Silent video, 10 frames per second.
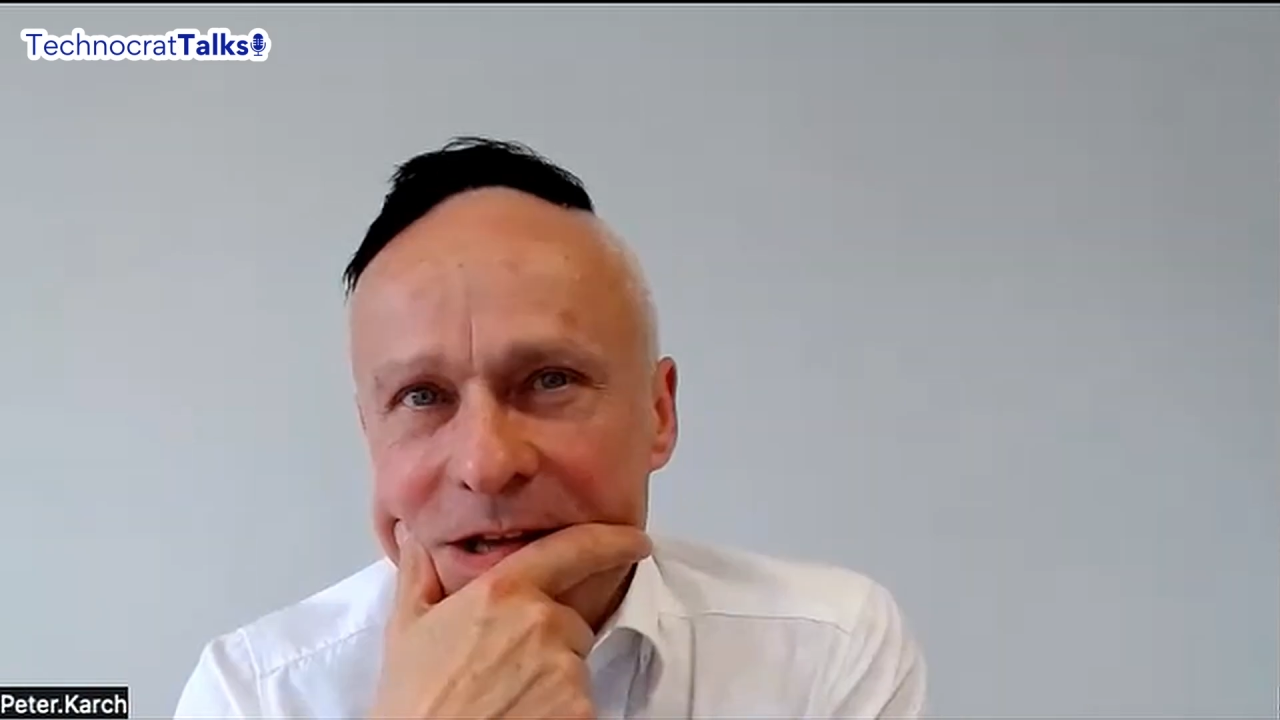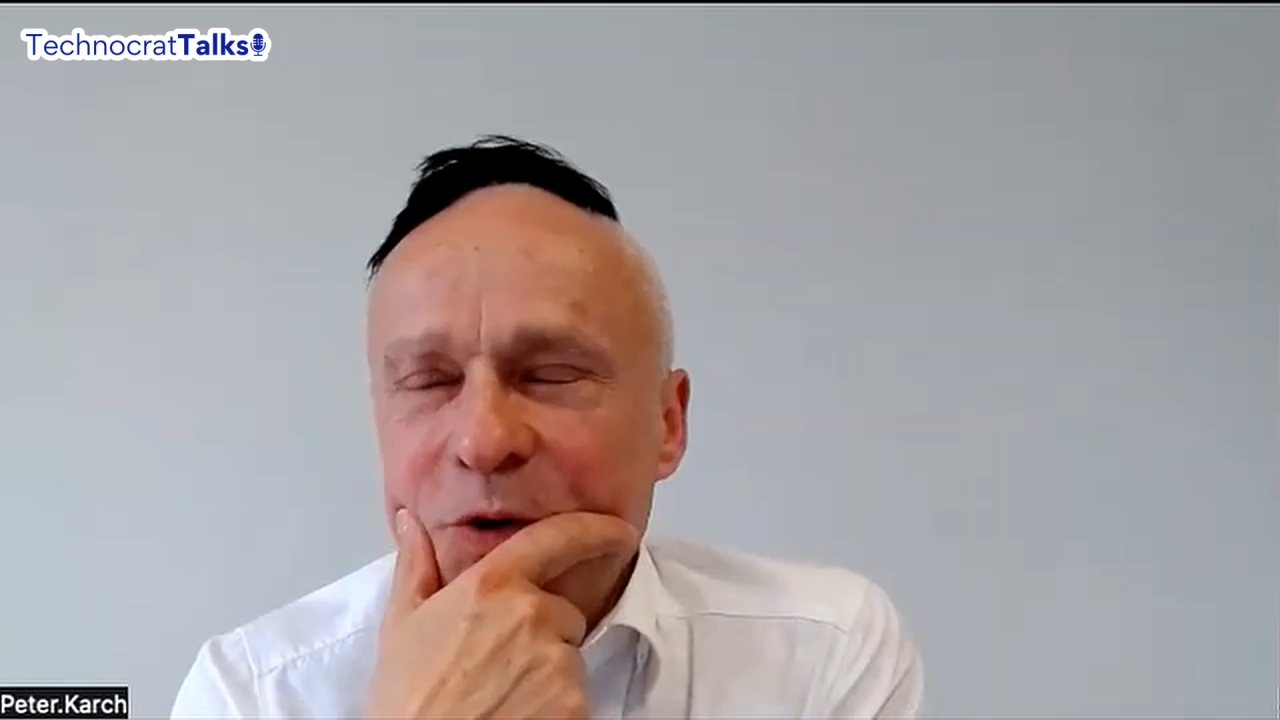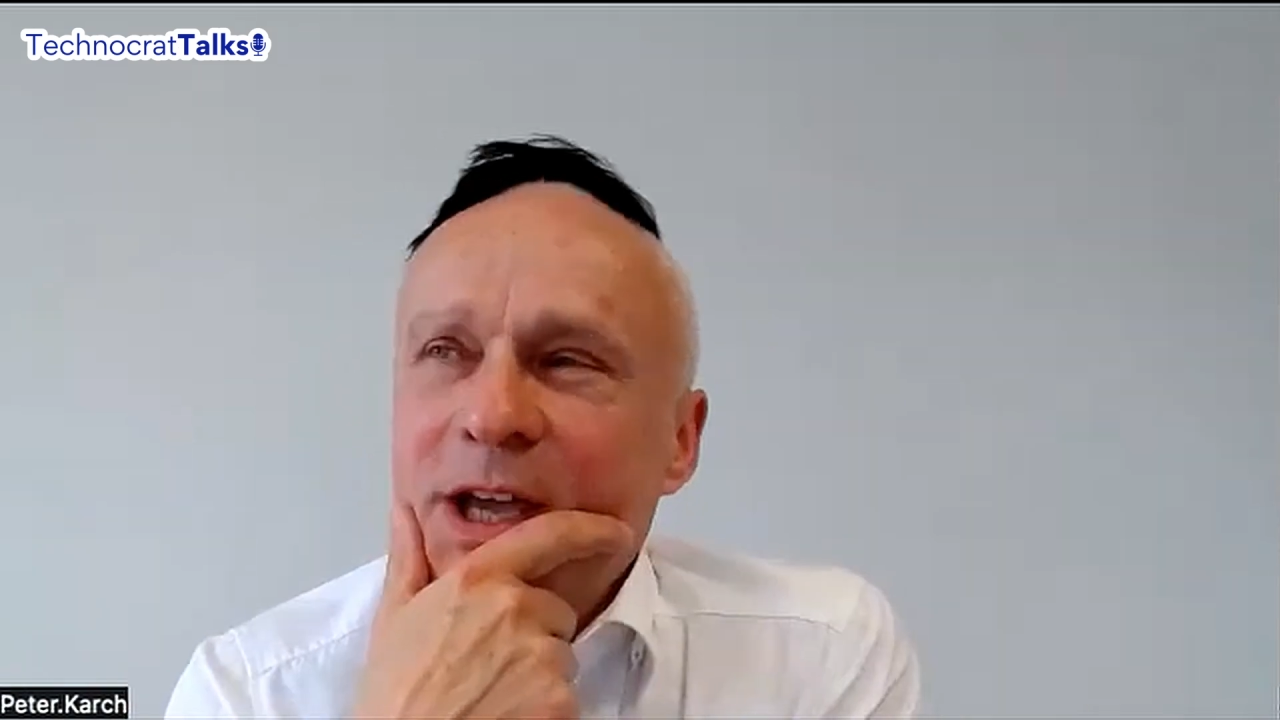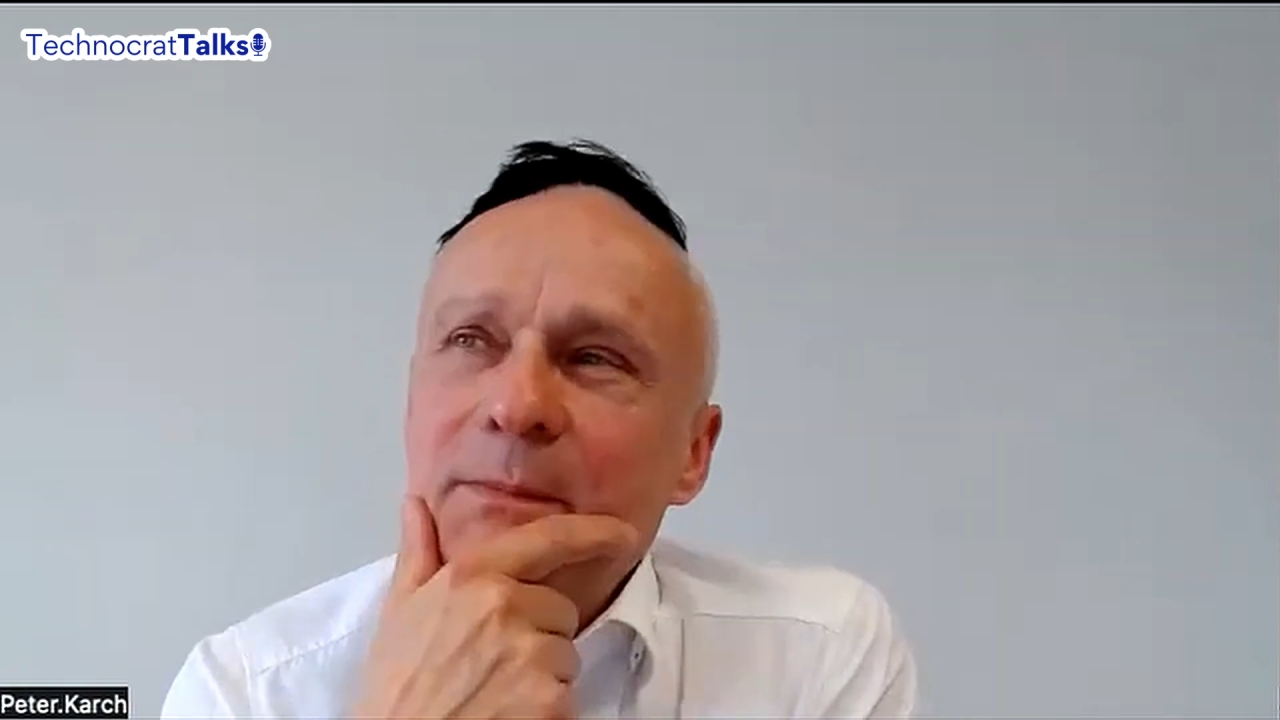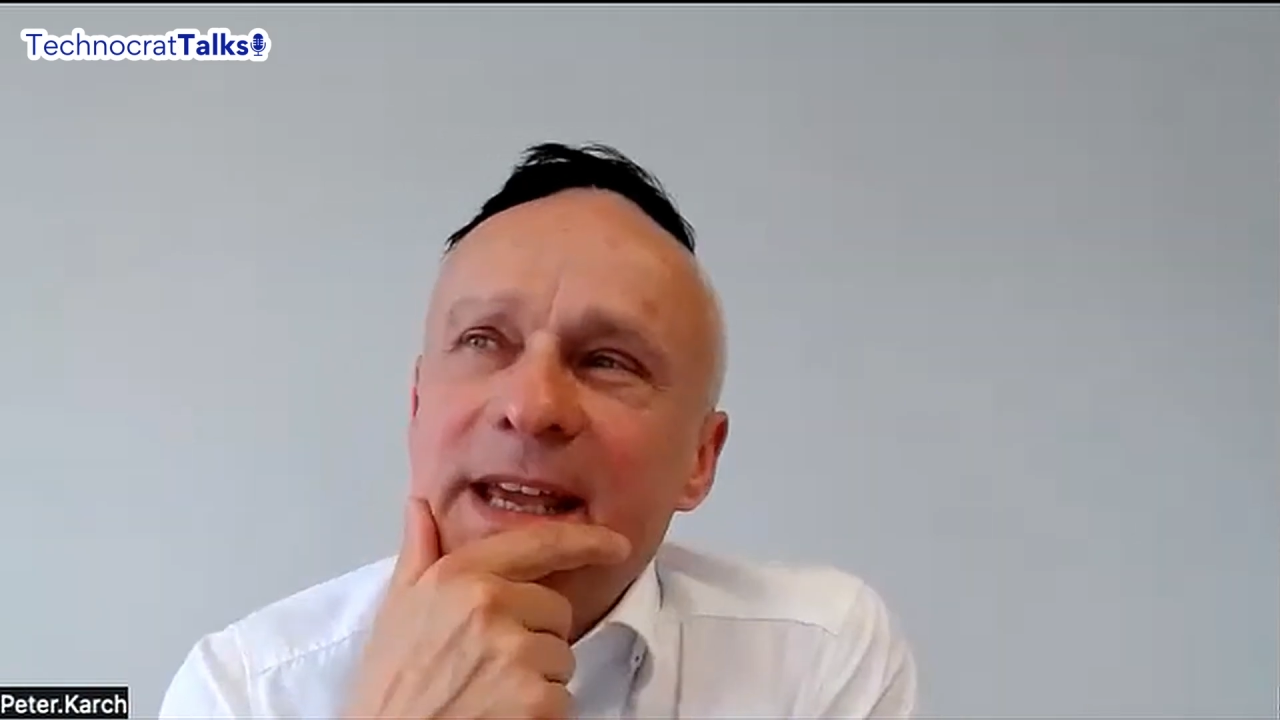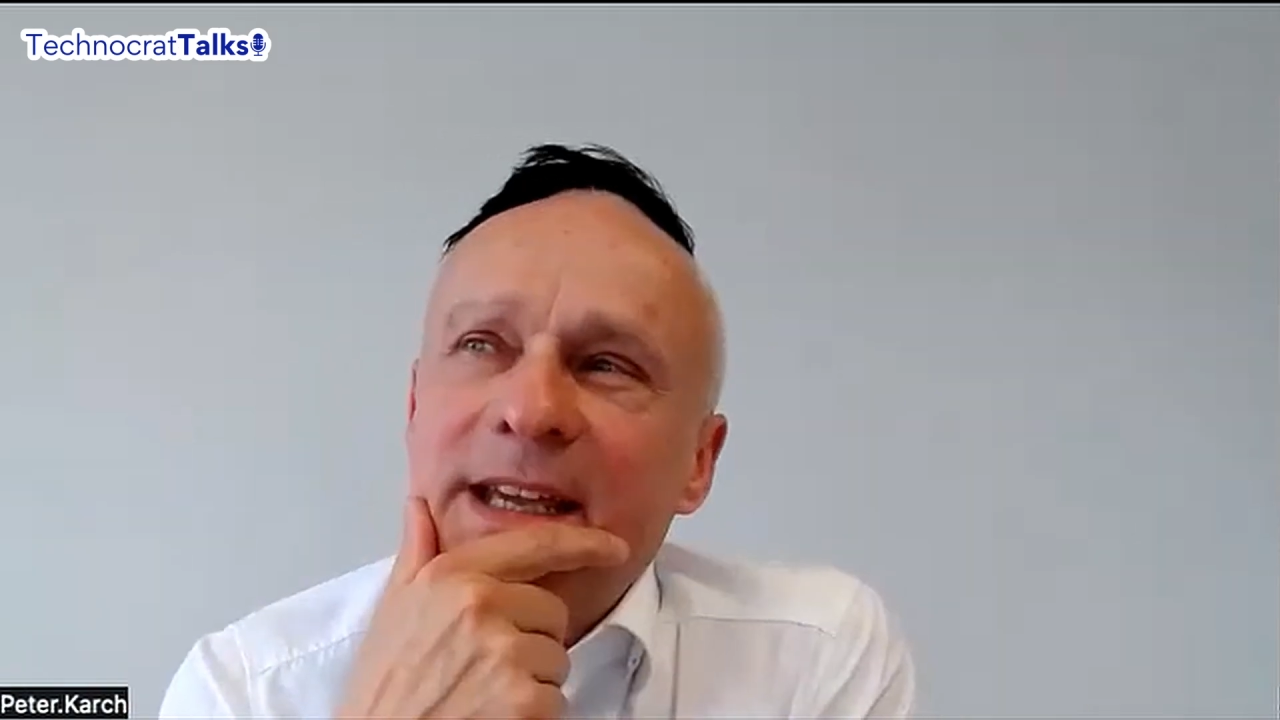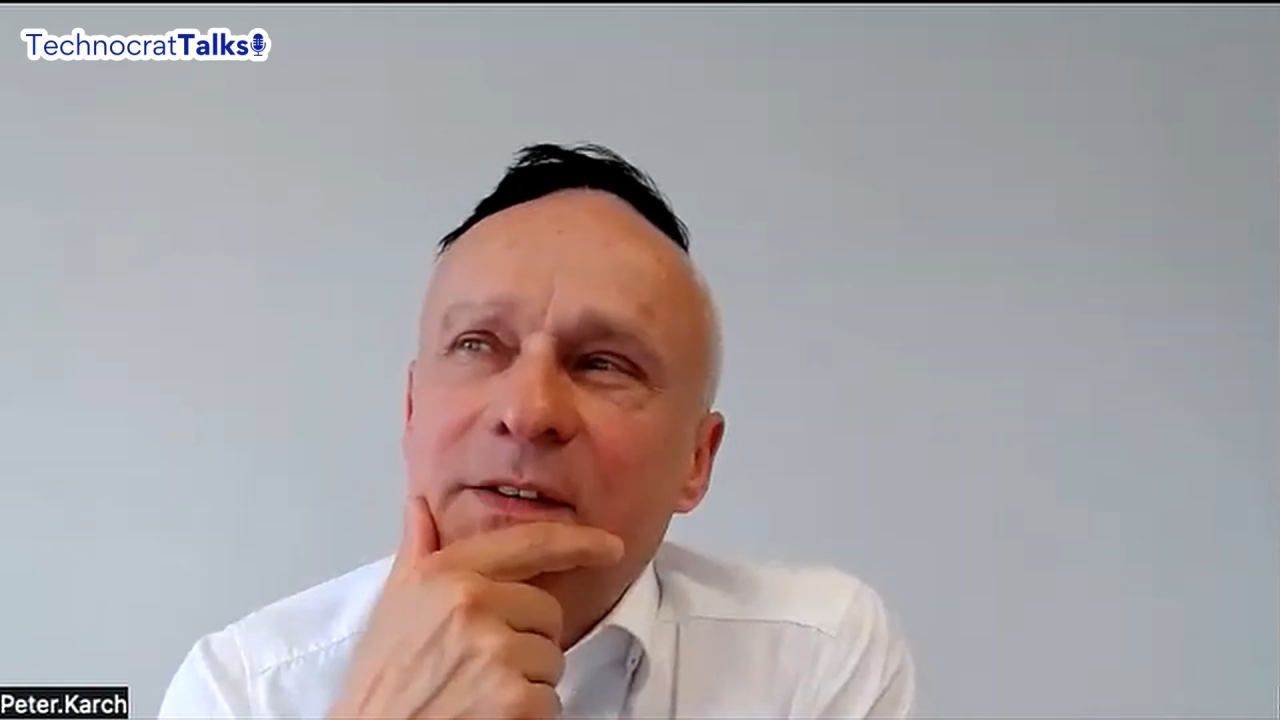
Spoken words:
You can make